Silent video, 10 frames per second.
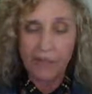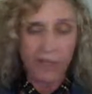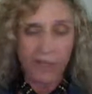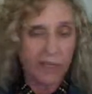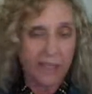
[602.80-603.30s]

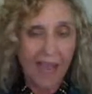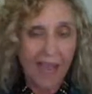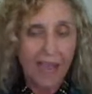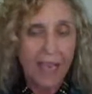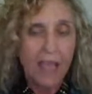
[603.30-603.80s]
going to
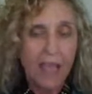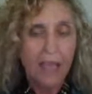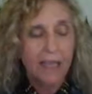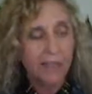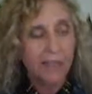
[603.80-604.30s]
die.
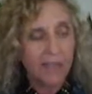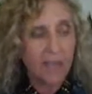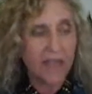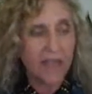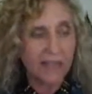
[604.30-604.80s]
Instead
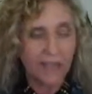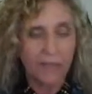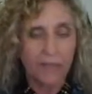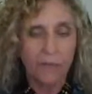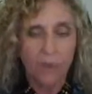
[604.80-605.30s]
of
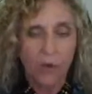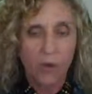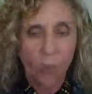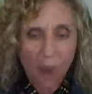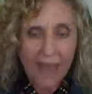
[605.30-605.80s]
asking,
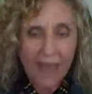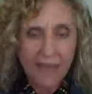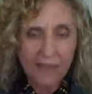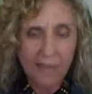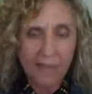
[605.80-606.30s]
why
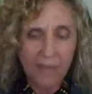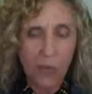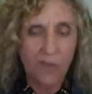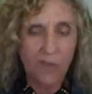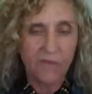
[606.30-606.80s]
is it
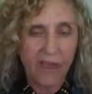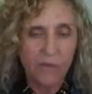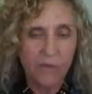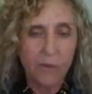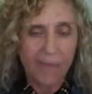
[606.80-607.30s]
that we've
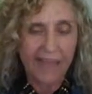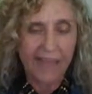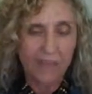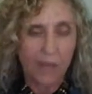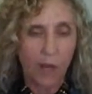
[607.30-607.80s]
never
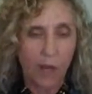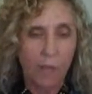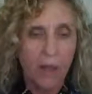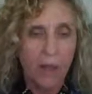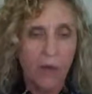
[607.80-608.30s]
masked
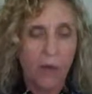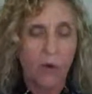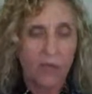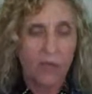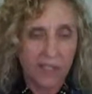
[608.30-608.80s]
up
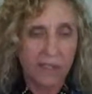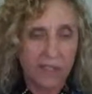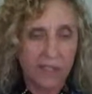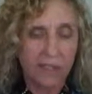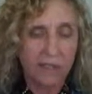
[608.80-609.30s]
or
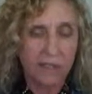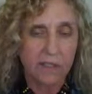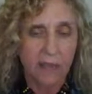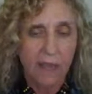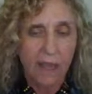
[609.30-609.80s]
distanced
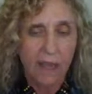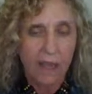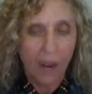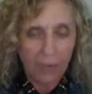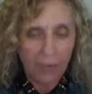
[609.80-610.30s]

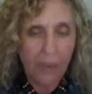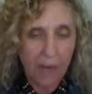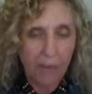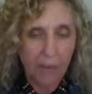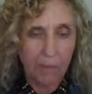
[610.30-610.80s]
healthy
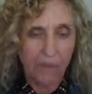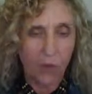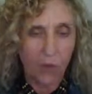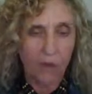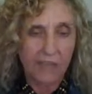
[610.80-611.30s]
people
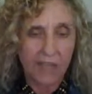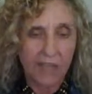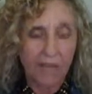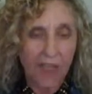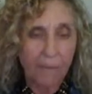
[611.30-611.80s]
before? Instead
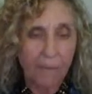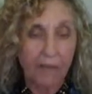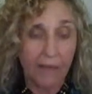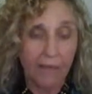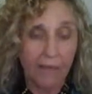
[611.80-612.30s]
of that
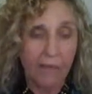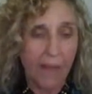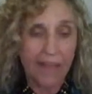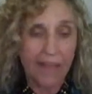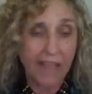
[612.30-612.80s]
being,
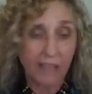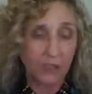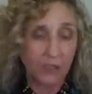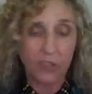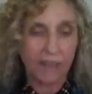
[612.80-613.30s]
that's the
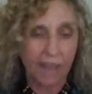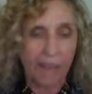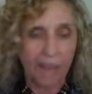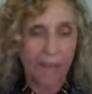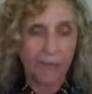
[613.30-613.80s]
first thing
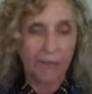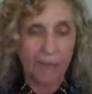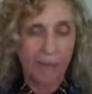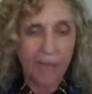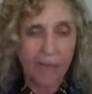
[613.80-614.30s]
that popped into
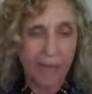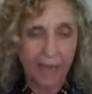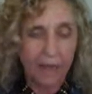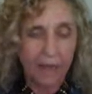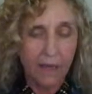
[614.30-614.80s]
my mind,